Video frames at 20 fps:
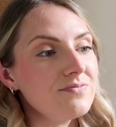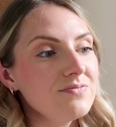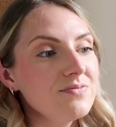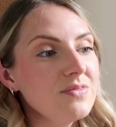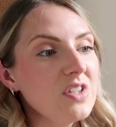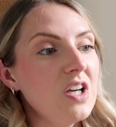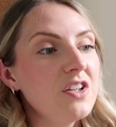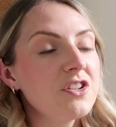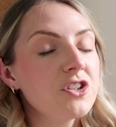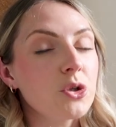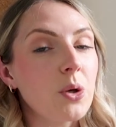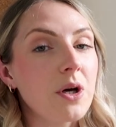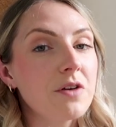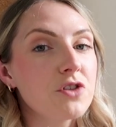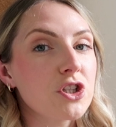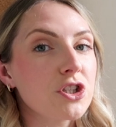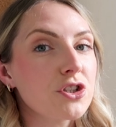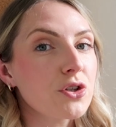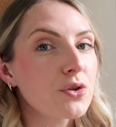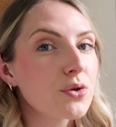And so I've just
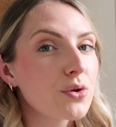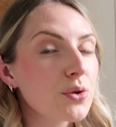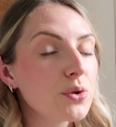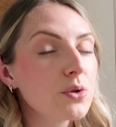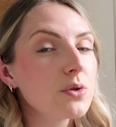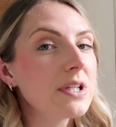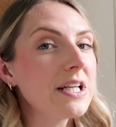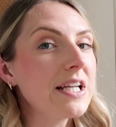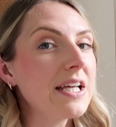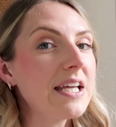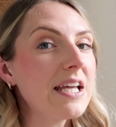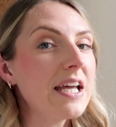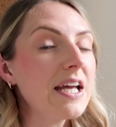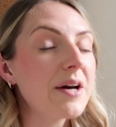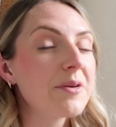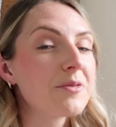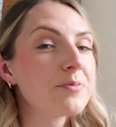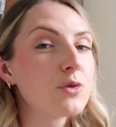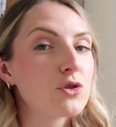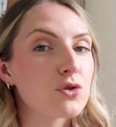crudely
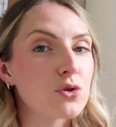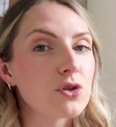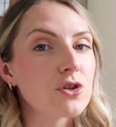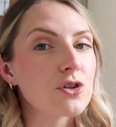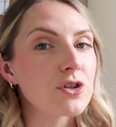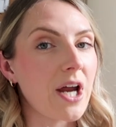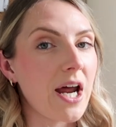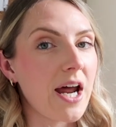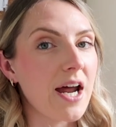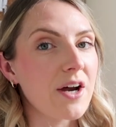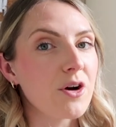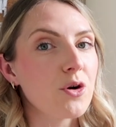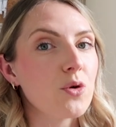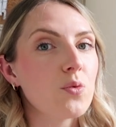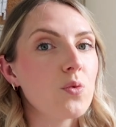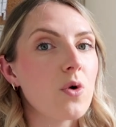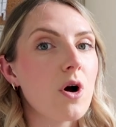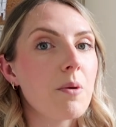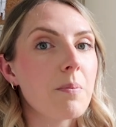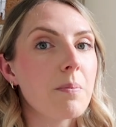drawn out
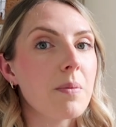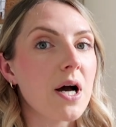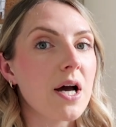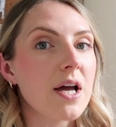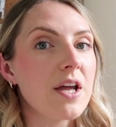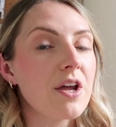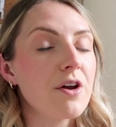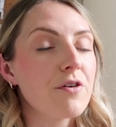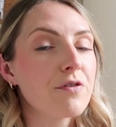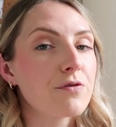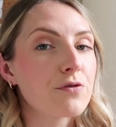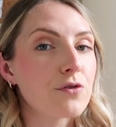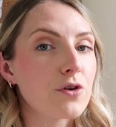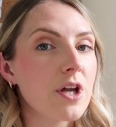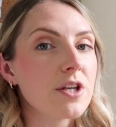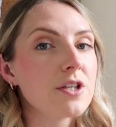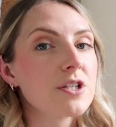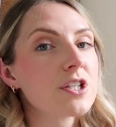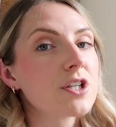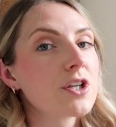what my front
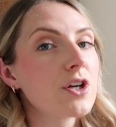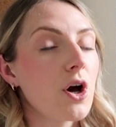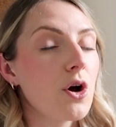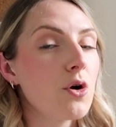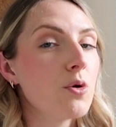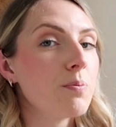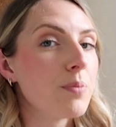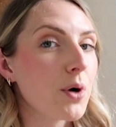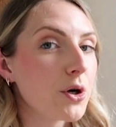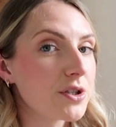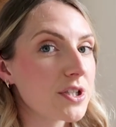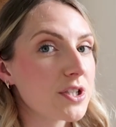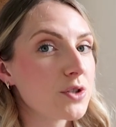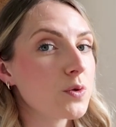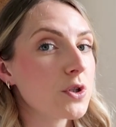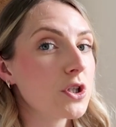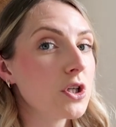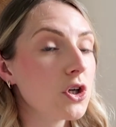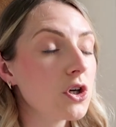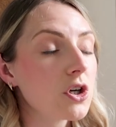coat bodice would
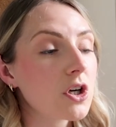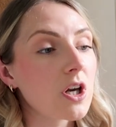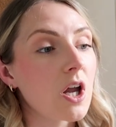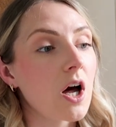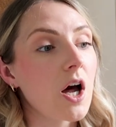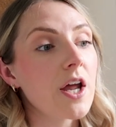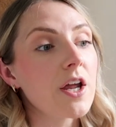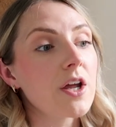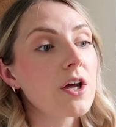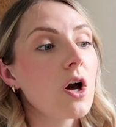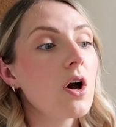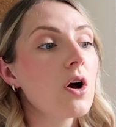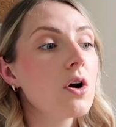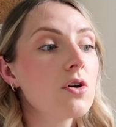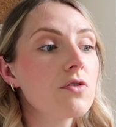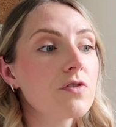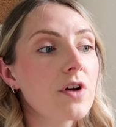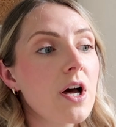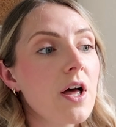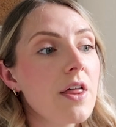look like
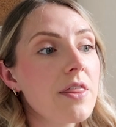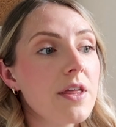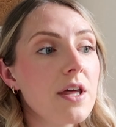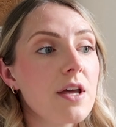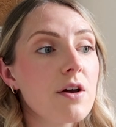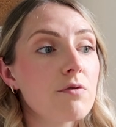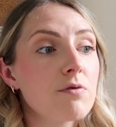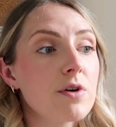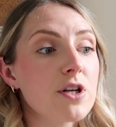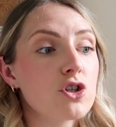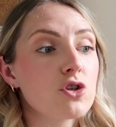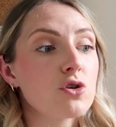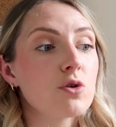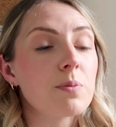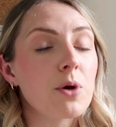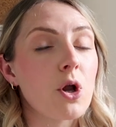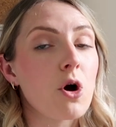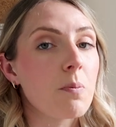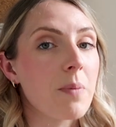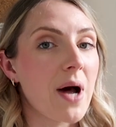over the original
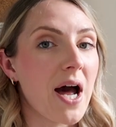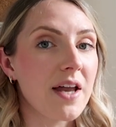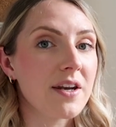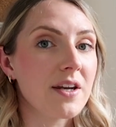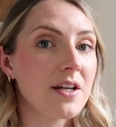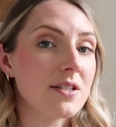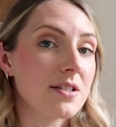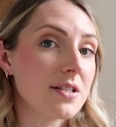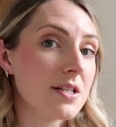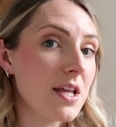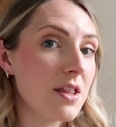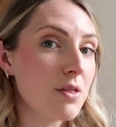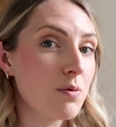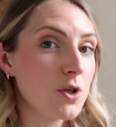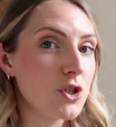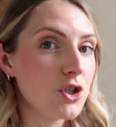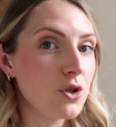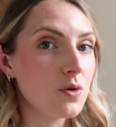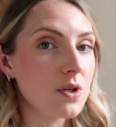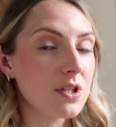block pattern underneath, which you
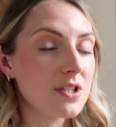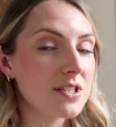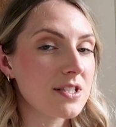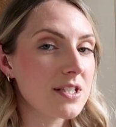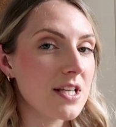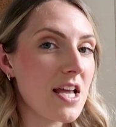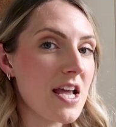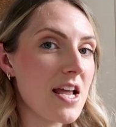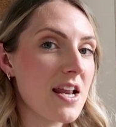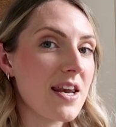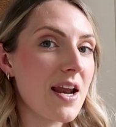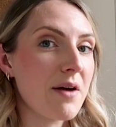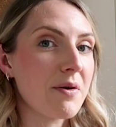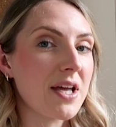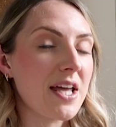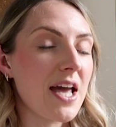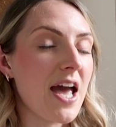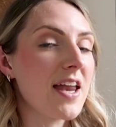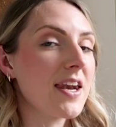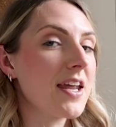can see. Now,
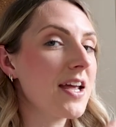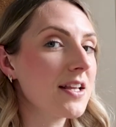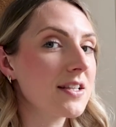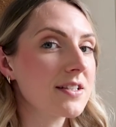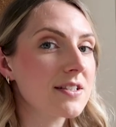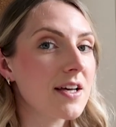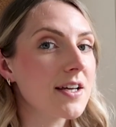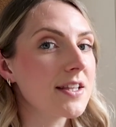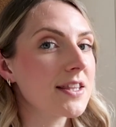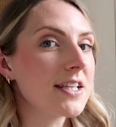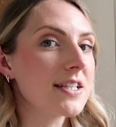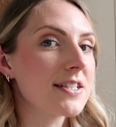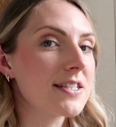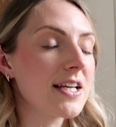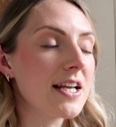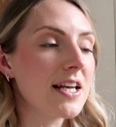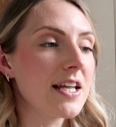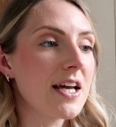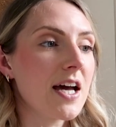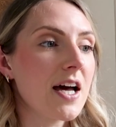again, inside the
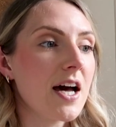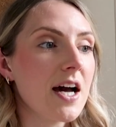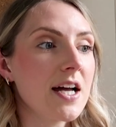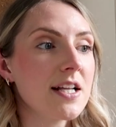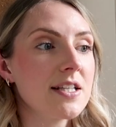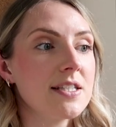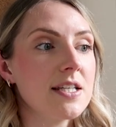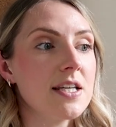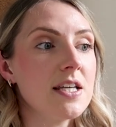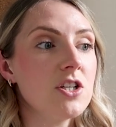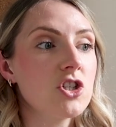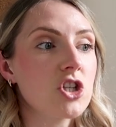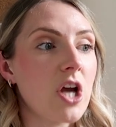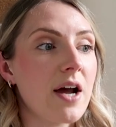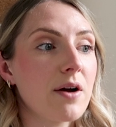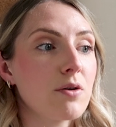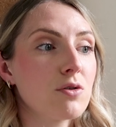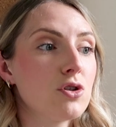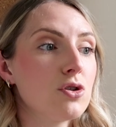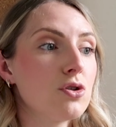Atelier, I teach how
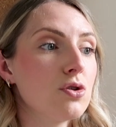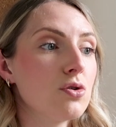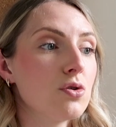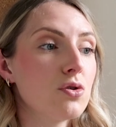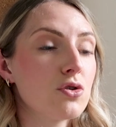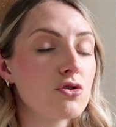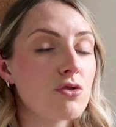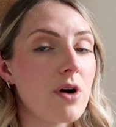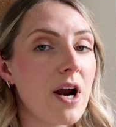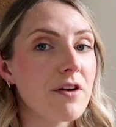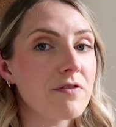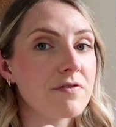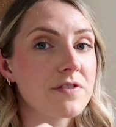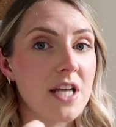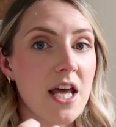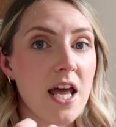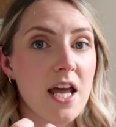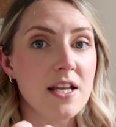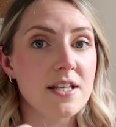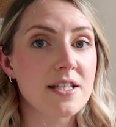to draft
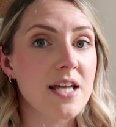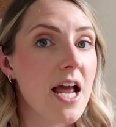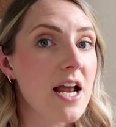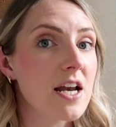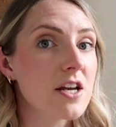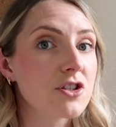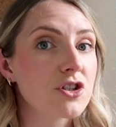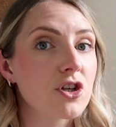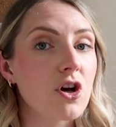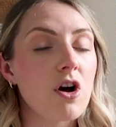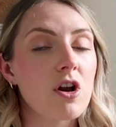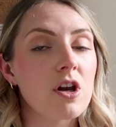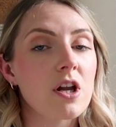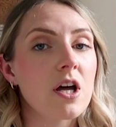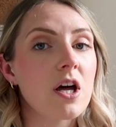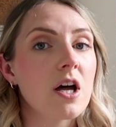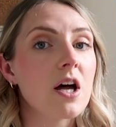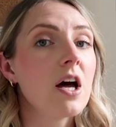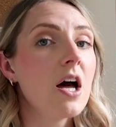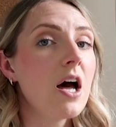a tailored collar,
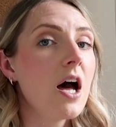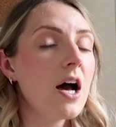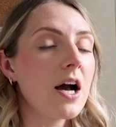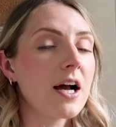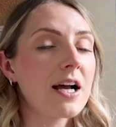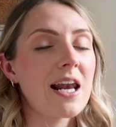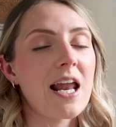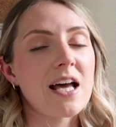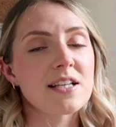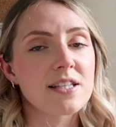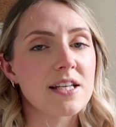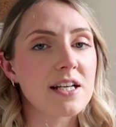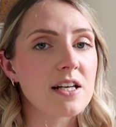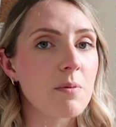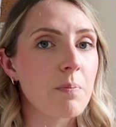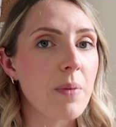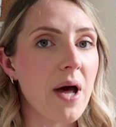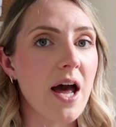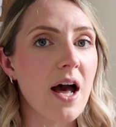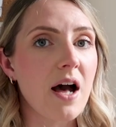a classic
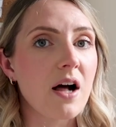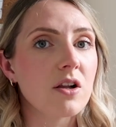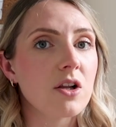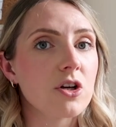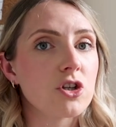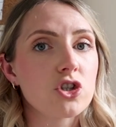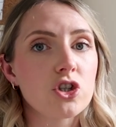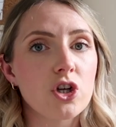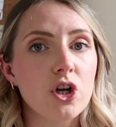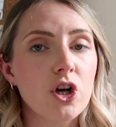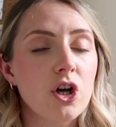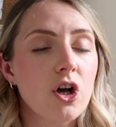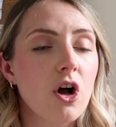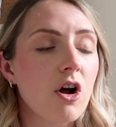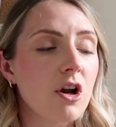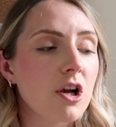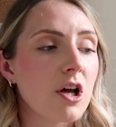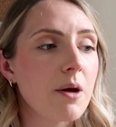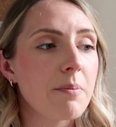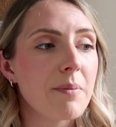lapel, a shirt collar,
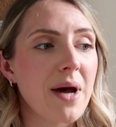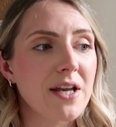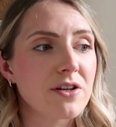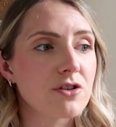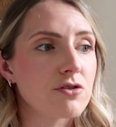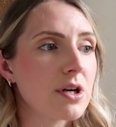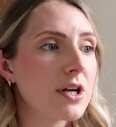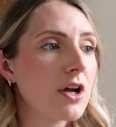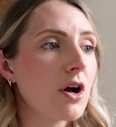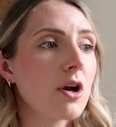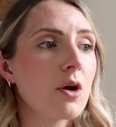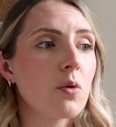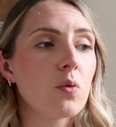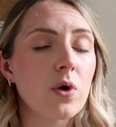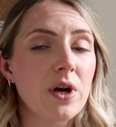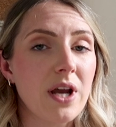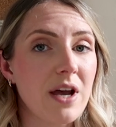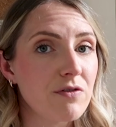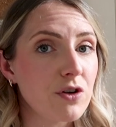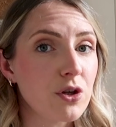mandarin collar, whatever
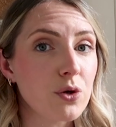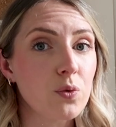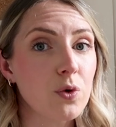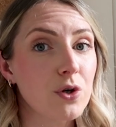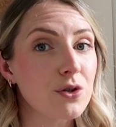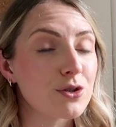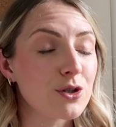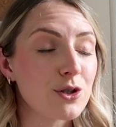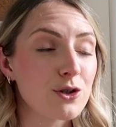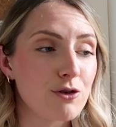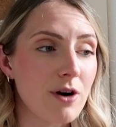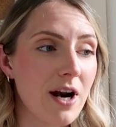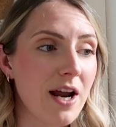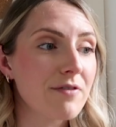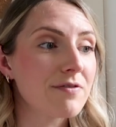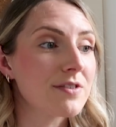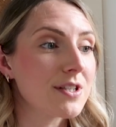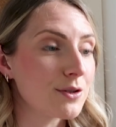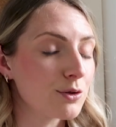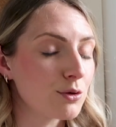you want to draft.
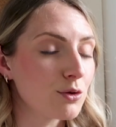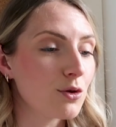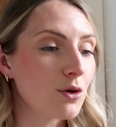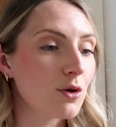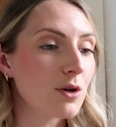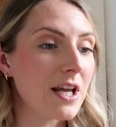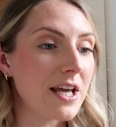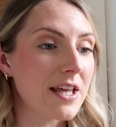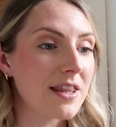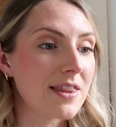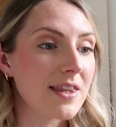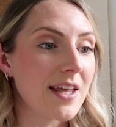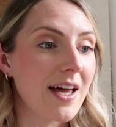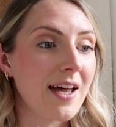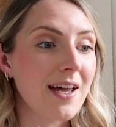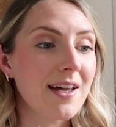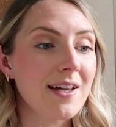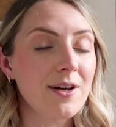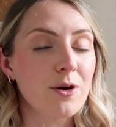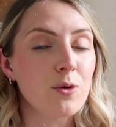It's all in there,
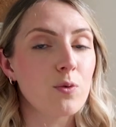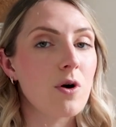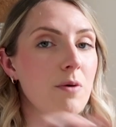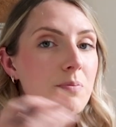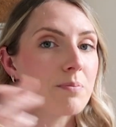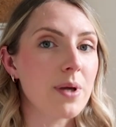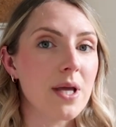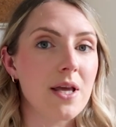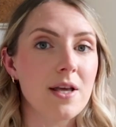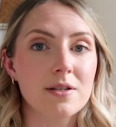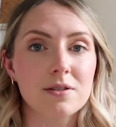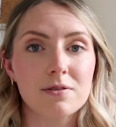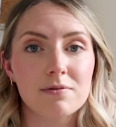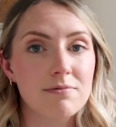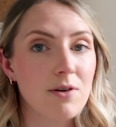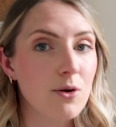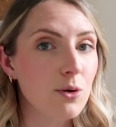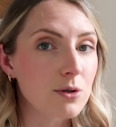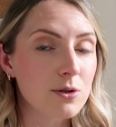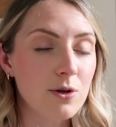a one-piece
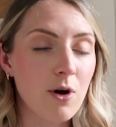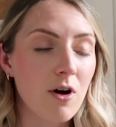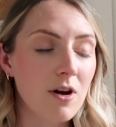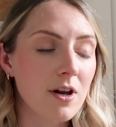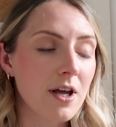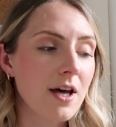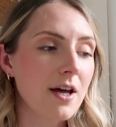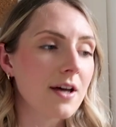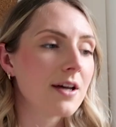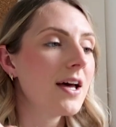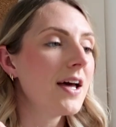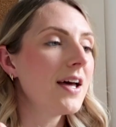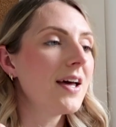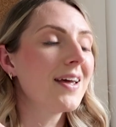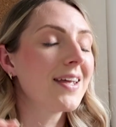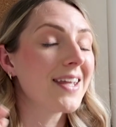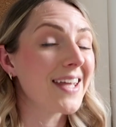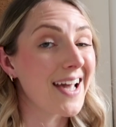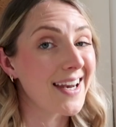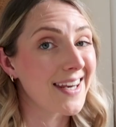rolled collar,
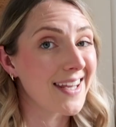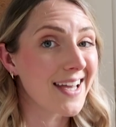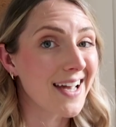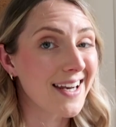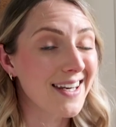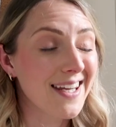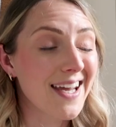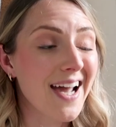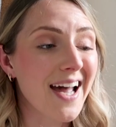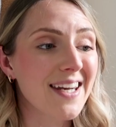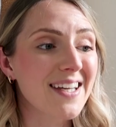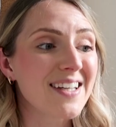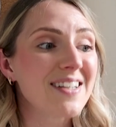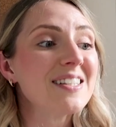yada, yada, yada.